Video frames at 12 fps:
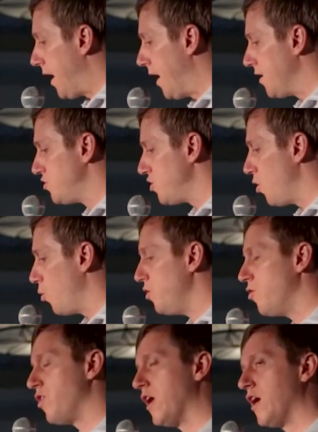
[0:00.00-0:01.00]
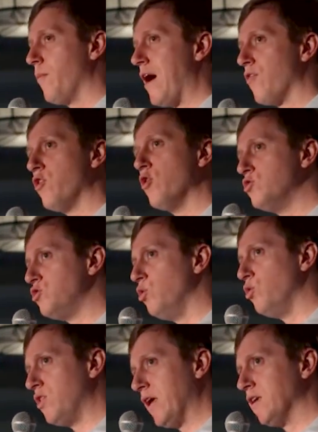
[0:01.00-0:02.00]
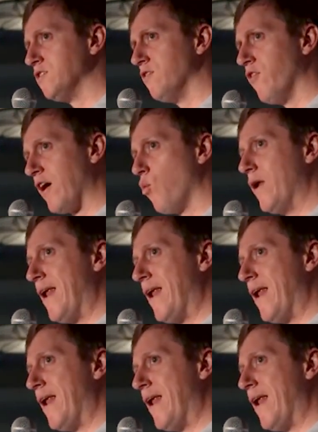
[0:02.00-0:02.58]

And so when you think about those two things of like